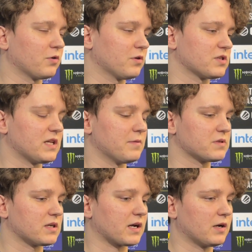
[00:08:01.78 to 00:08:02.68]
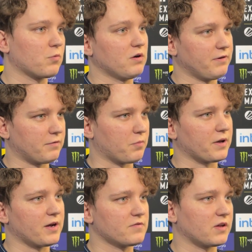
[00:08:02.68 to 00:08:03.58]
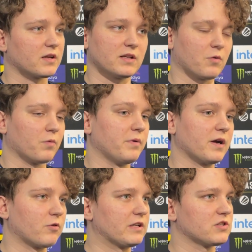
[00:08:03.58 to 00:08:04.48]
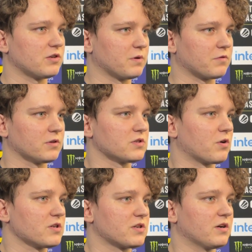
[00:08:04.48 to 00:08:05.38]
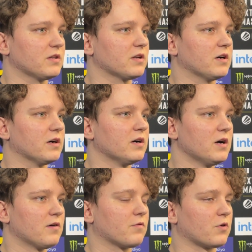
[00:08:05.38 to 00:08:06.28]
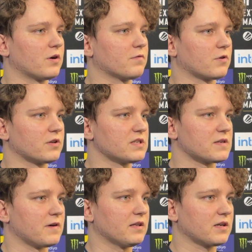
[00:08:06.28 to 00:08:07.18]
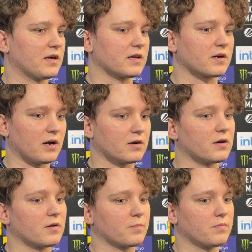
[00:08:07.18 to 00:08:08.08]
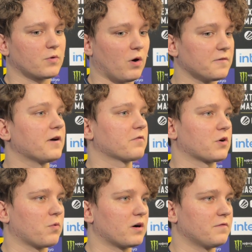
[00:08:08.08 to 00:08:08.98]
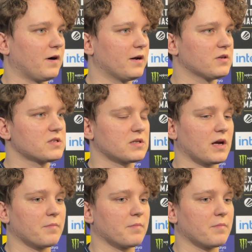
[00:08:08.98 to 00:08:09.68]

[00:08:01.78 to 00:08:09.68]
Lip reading: those teams and kind of qualify for playoffs, I think that would be a great achievement for this roster and for this event, kind of qualifying for quarterfinals.